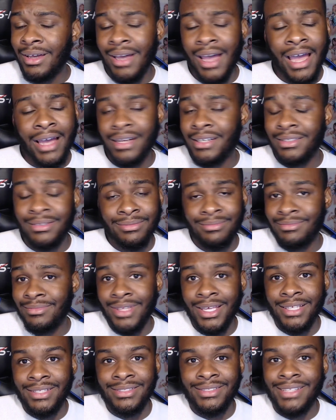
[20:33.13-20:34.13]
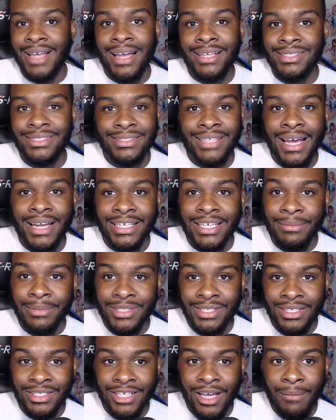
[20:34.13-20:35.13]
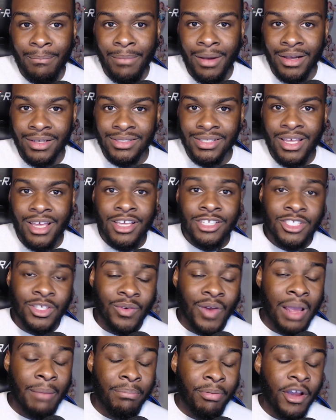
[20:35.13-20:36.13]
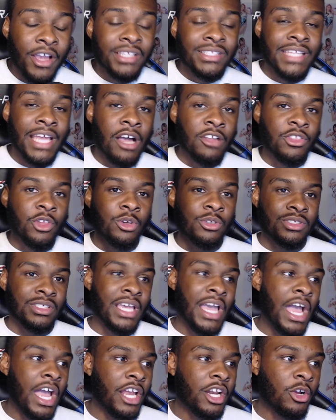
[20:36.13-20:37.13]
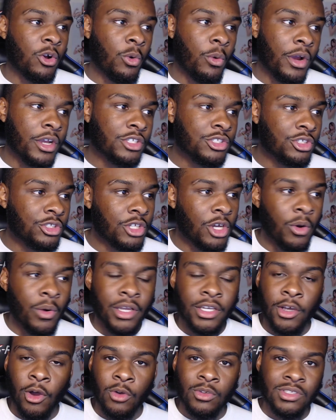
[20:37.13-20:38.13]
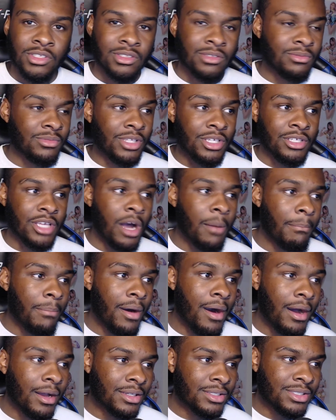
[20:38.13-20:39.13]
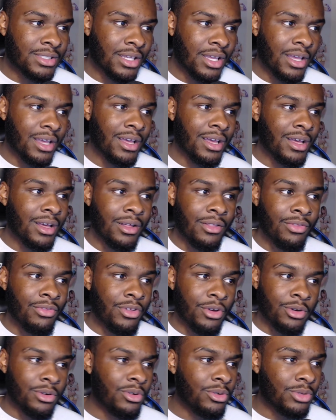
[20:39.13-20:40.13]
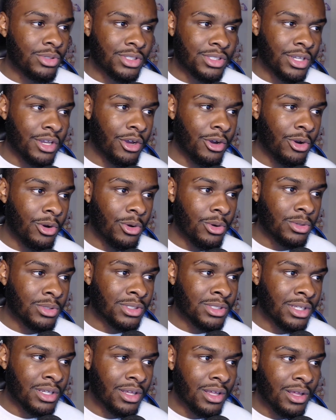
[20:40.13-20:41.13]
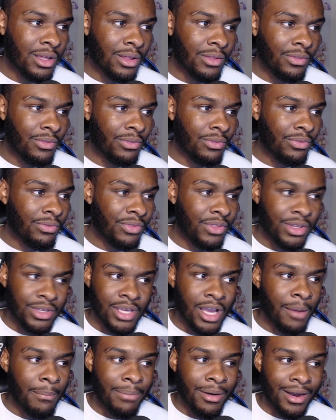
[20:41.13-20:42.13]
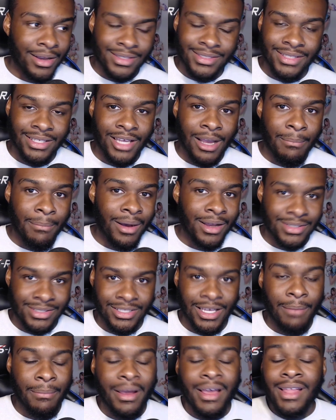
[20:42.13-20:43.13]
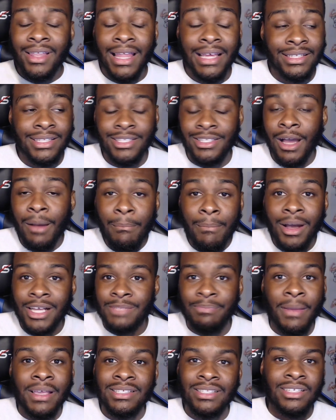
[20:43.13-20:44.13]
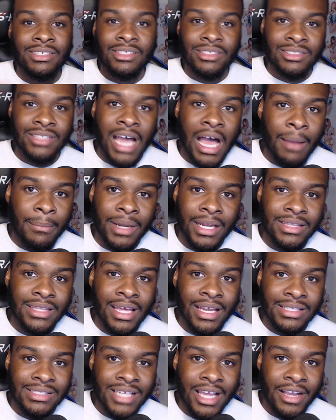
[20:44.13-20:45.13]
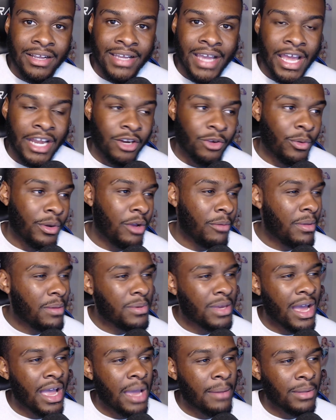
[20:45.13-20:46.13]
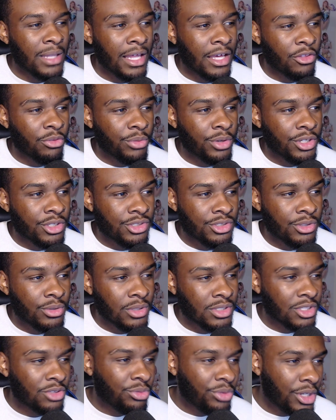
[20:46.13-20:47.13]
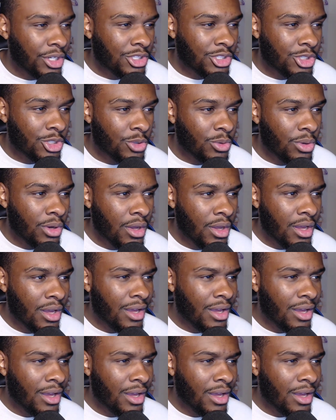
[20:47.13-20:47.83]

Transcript: I just got to give it to the Young Bucks. So when I break down those categories, you know, it goes the Young Bucks, the Usos, the Young Bucks, the Young Bucks, the Young Bucks. Like, the Young Bucks basically just dominate that entire category. Or maybe I have it like 3-2. Is it 3-2?